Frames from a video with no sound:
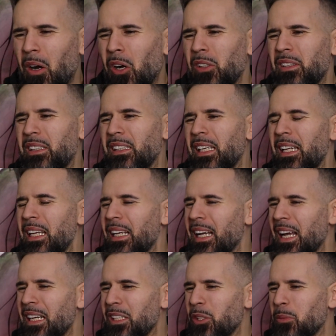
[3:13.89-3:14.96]
on skin it
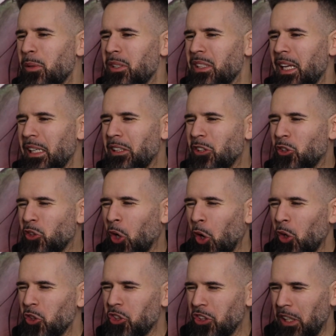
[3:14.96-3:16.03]
kind of smells like
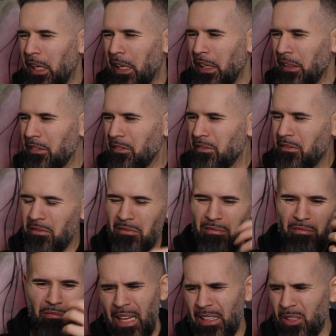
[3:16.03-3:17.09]
Dolce.
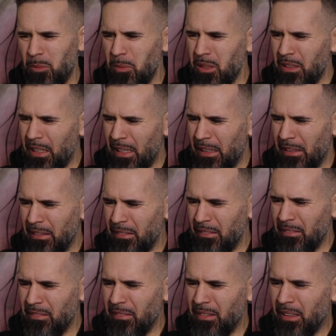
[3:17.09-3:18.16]
Yeah, it smells like,
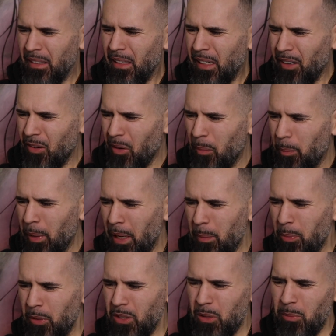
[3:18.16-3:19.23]
I don't know, on
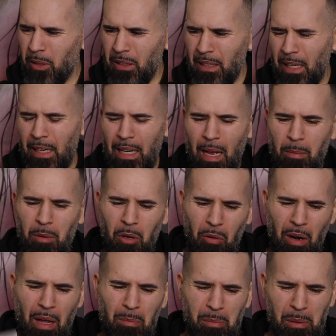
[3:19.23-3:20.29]
paper it smelled like
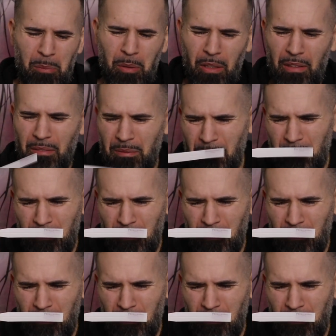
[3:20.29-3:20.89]
Abercrombie, but